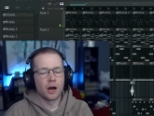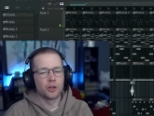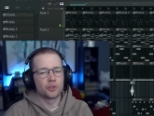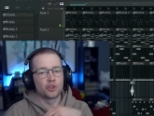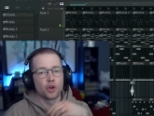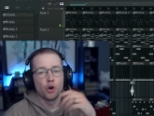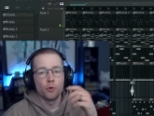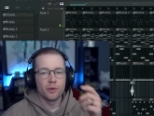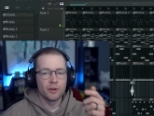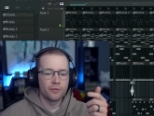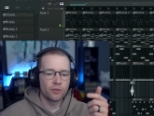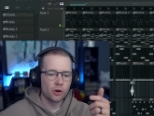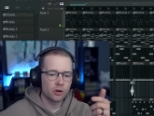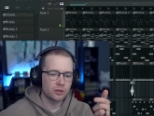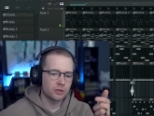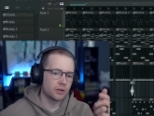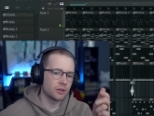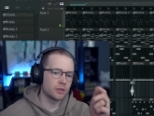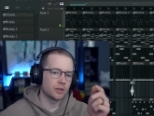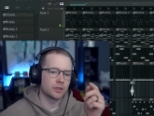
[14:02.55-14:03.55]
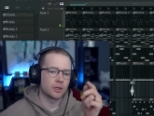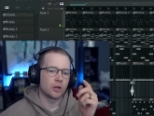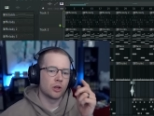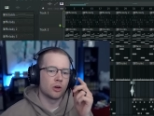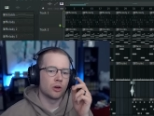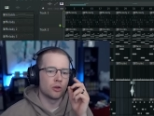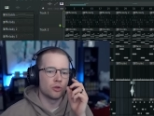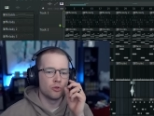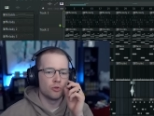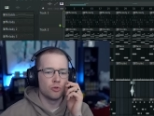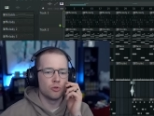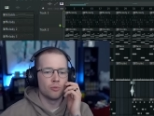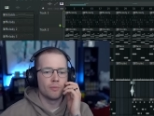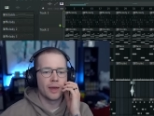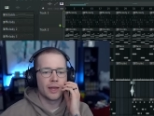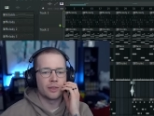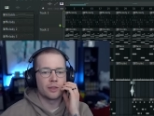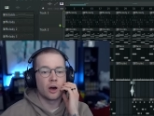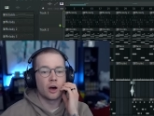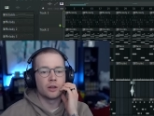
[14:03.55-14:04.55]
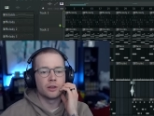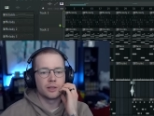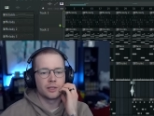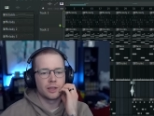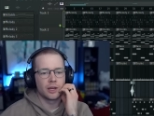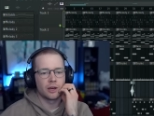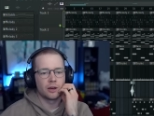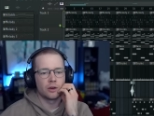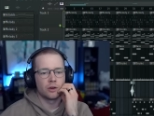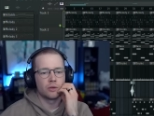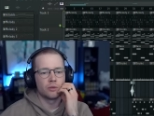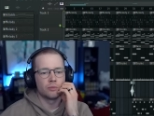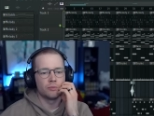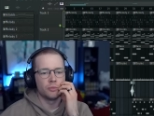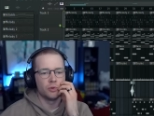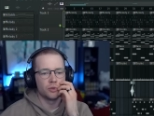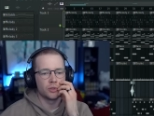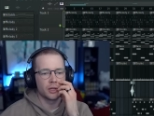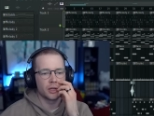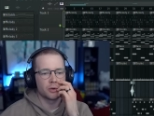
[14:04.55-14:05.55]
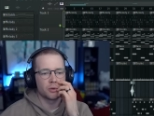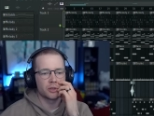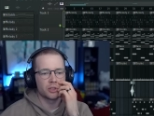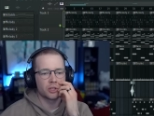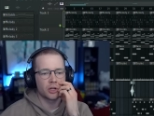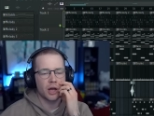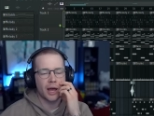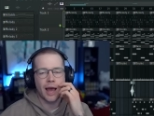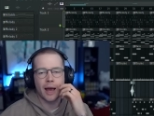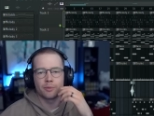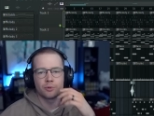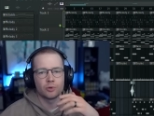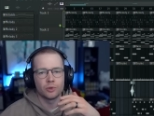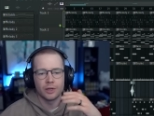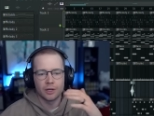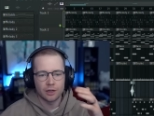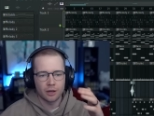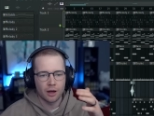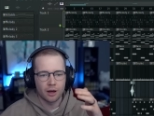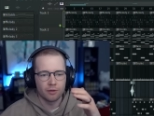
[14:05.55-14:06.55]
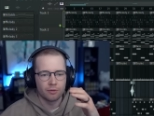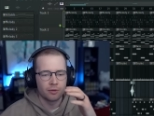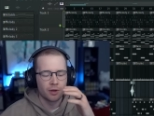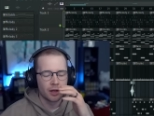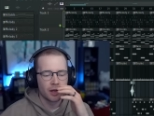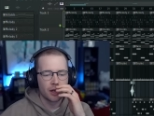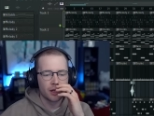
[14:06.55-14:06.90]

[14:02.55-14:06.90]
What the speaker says: Toby Fox does this a lot, who made the Undertale music, which I absolutely love.